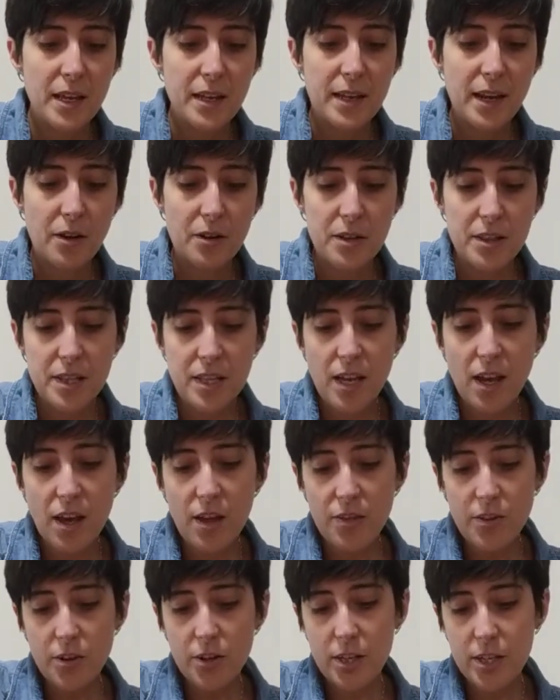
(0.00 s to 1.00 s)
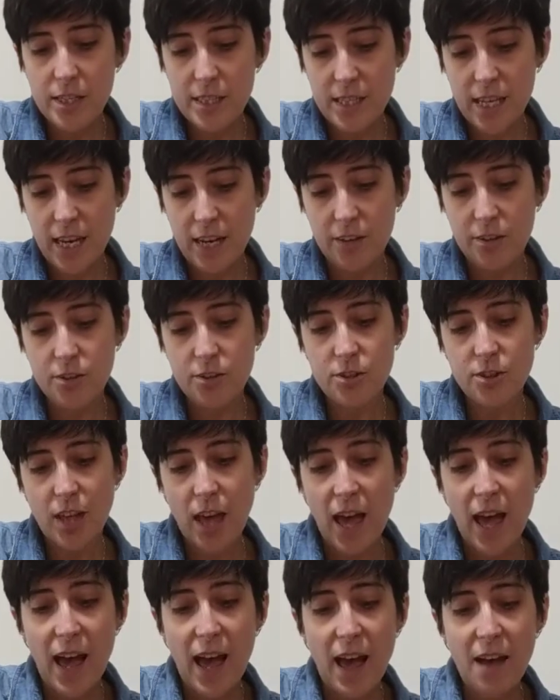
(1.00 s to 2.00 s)
Now in the other containers
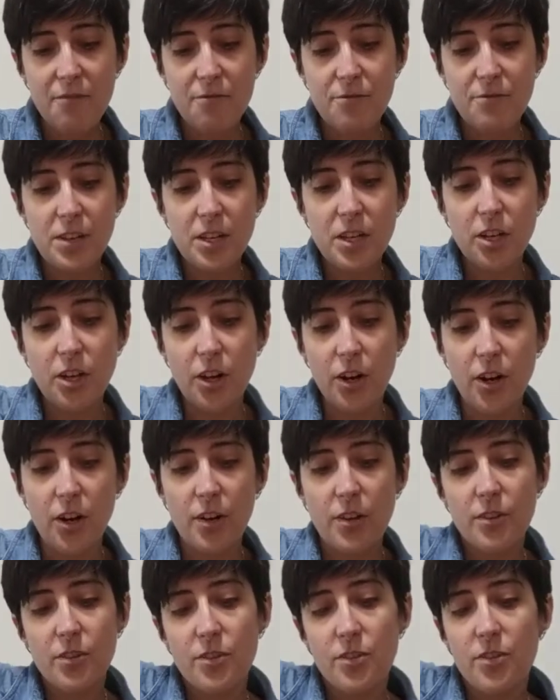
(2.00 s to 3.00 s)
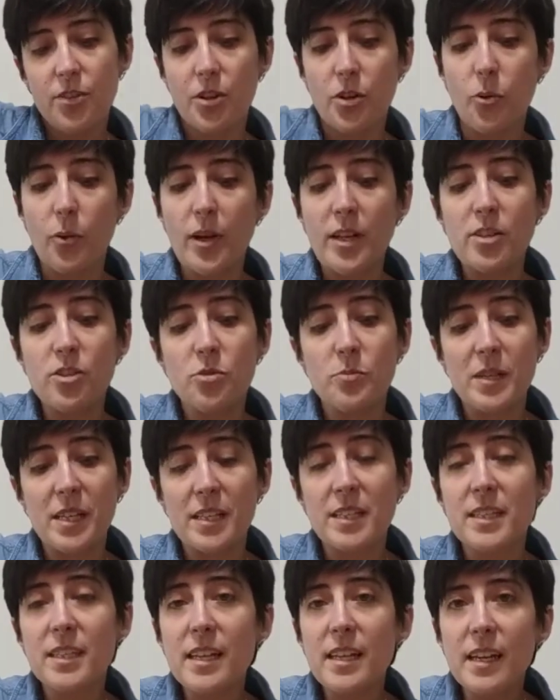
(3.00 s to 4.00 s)
that have vinegar, they're going to be
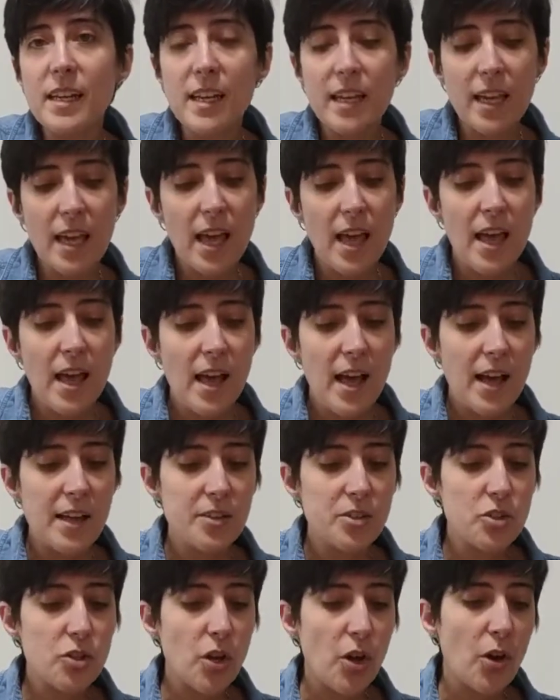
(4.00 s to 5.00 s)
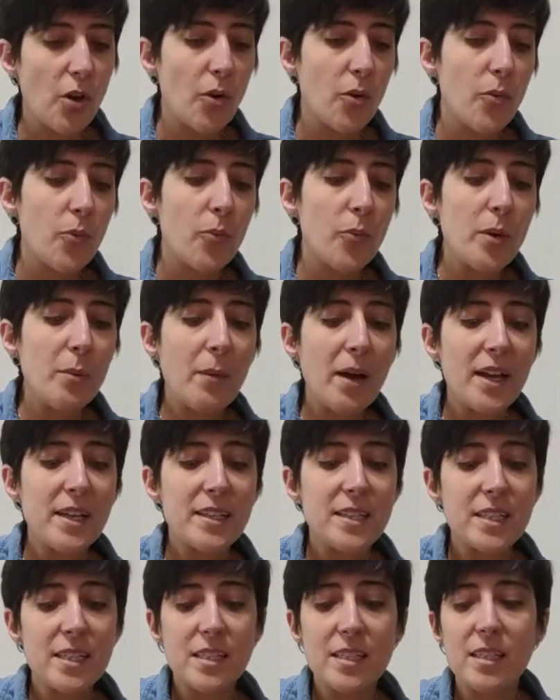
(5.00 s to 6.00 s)
acidic, and so we might
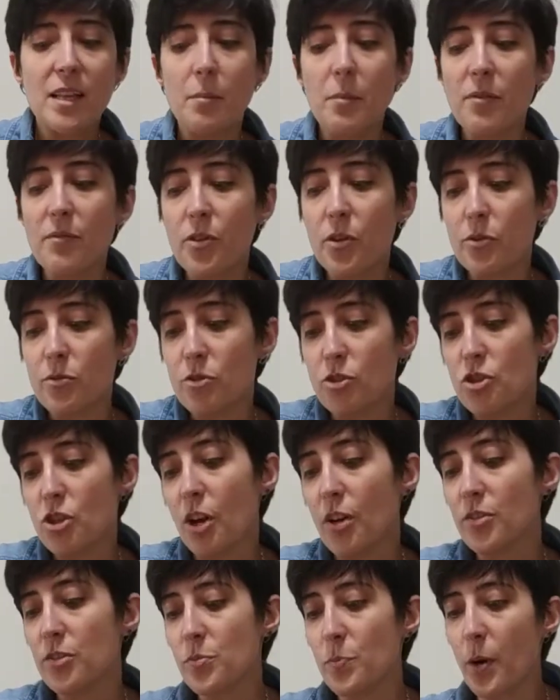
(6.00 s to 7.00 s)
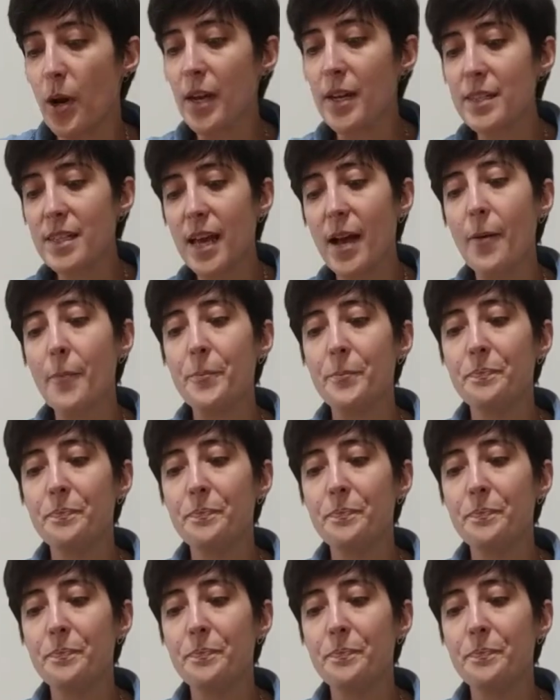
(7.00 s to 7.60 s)
see some of those shells break down.